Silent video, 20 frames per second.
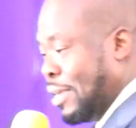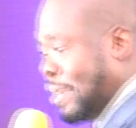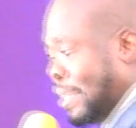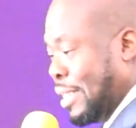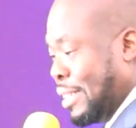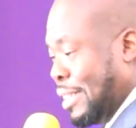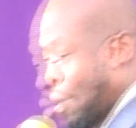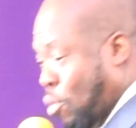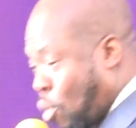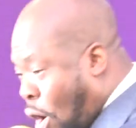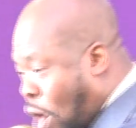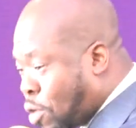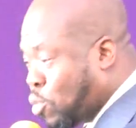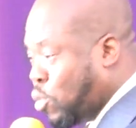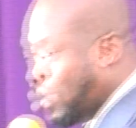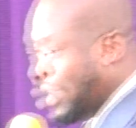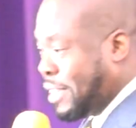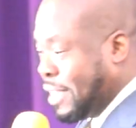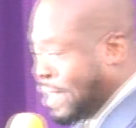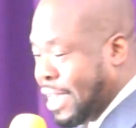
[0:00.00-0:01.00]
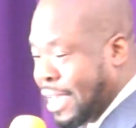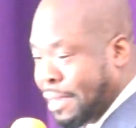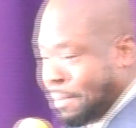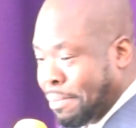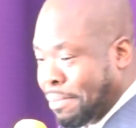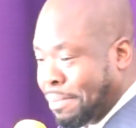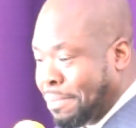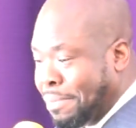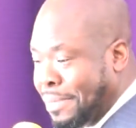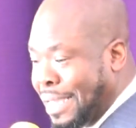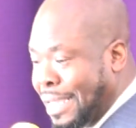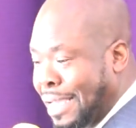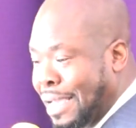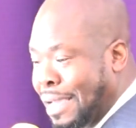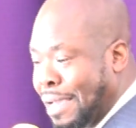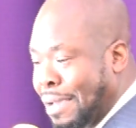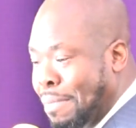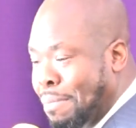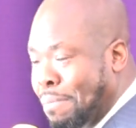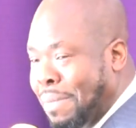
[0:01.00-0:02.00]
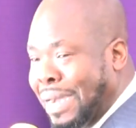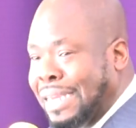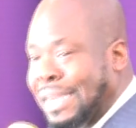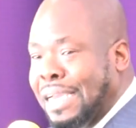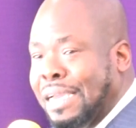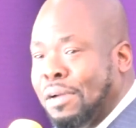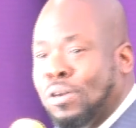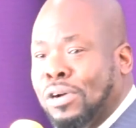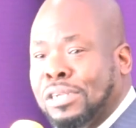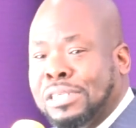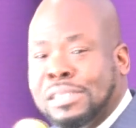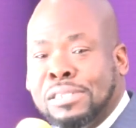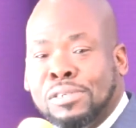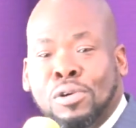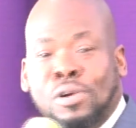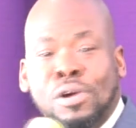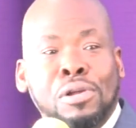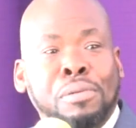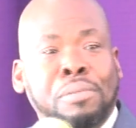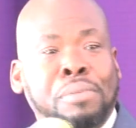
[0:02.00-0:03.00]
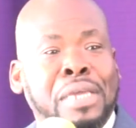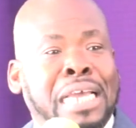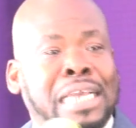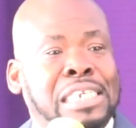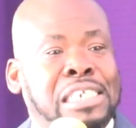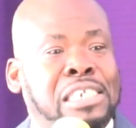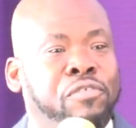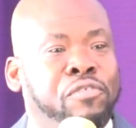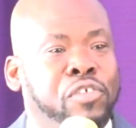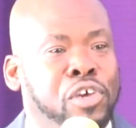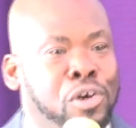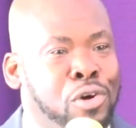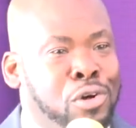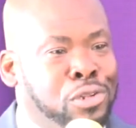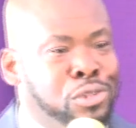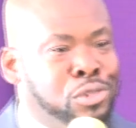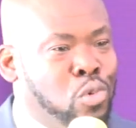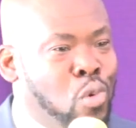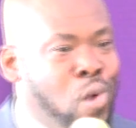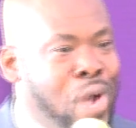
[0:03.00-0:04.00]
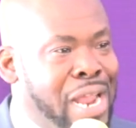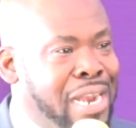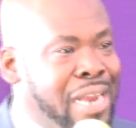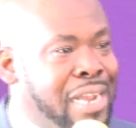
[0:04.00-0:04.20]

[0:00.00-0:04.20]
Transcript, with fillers: the walk with him, but it was going to be a difficult one.